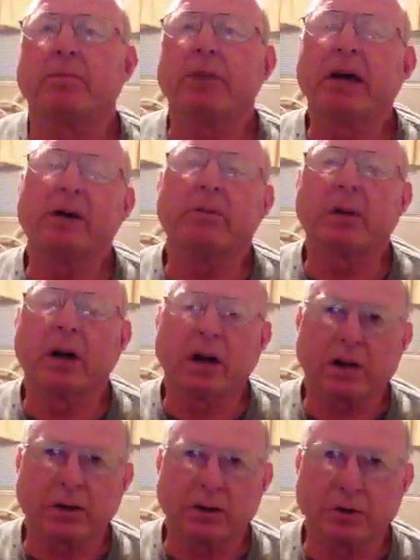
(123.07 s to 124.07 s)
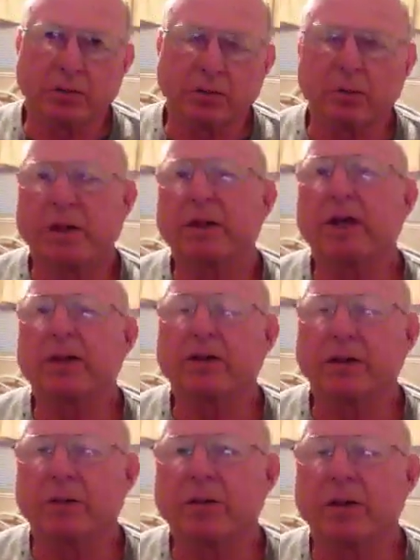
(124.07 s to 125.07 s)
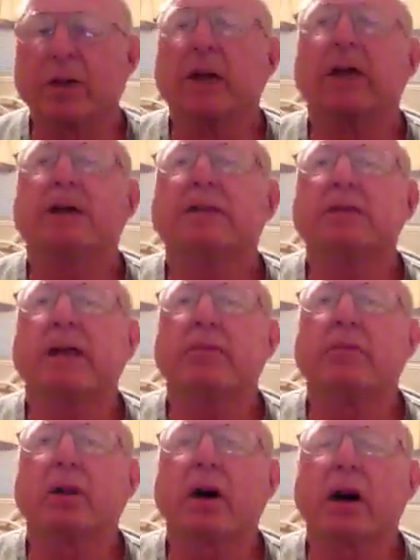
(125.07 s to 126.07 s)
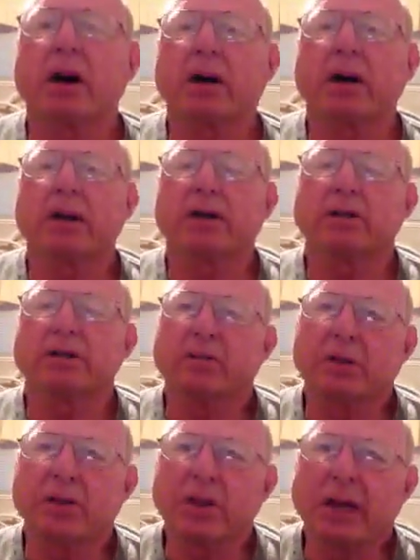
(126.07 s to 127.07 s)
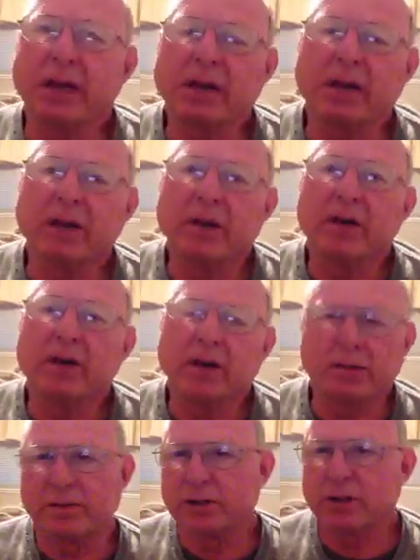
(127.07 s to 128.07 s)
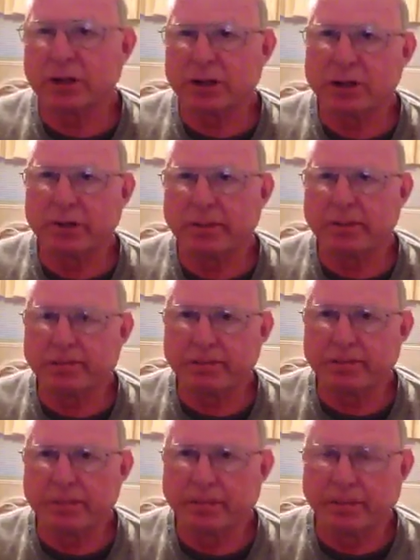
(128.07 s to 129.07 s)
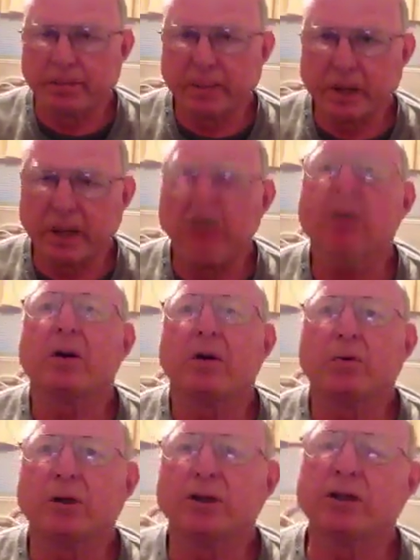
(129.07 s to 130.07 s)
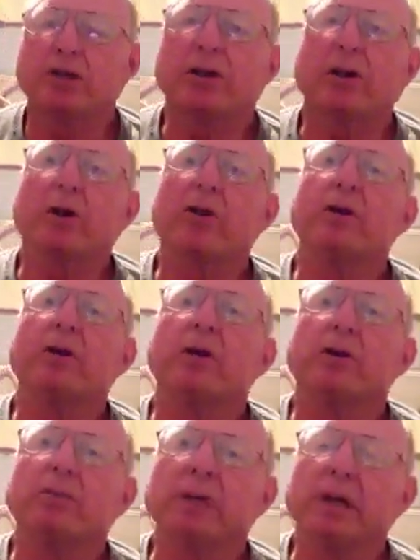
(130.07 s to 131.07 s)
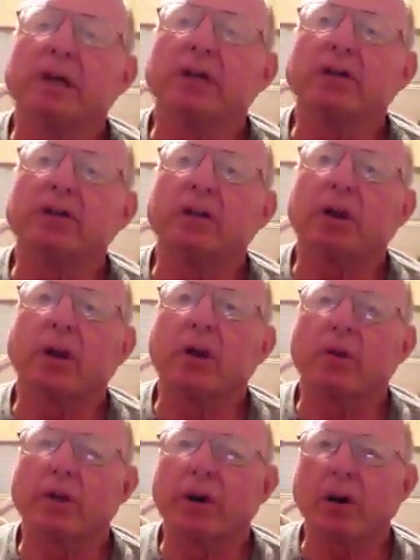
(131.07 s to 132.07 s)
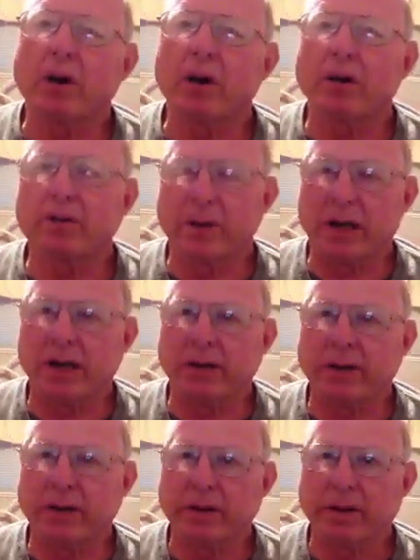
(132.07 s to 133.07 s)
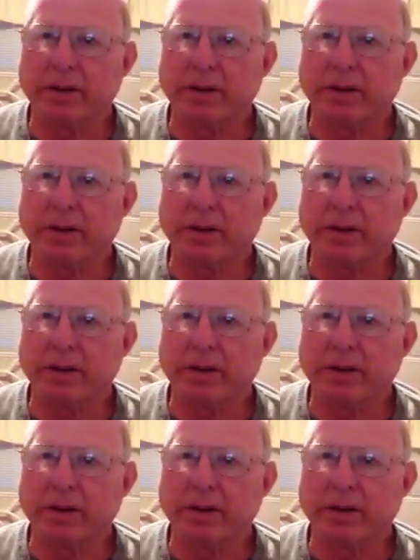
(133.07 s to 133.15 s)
beta blockers, what they do is they block the sympathetic nervous system, okay, which in turn begins to lower the heart rate,